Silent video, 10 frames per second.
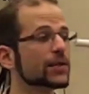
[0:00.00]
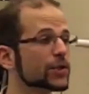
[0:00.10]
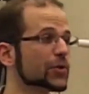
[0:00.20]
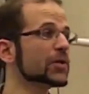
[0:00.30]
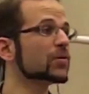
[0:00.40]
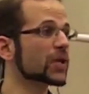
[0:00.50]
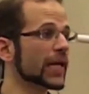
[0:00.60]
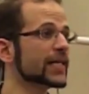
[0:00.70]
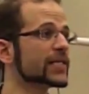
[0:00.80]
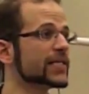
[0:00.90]
get their adrenal
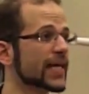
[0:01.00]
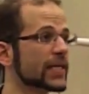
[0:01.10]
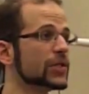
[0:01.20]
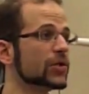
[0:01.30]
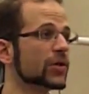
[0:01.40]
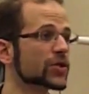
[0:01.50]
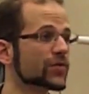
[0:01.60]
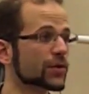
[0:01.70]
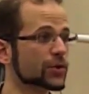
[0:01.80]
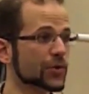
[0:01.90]
glands attended to. Because if your